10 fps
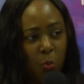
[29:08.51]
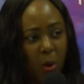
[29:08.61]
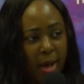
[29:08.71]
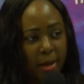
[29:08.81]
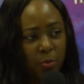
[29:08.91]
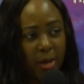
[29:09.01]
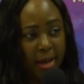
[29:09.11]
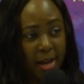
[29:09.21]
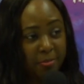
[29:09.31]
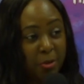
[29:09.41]
why we are
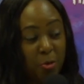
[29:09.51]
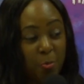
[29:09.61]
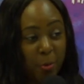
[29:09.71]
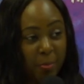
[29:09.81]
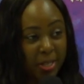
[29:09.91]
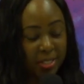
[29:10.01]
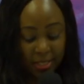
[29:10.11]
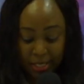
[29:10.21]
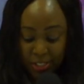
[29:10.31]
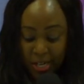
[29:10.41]
having compromise
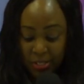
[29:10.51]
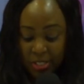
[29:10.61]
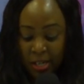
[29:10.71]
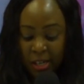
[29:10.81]
in the church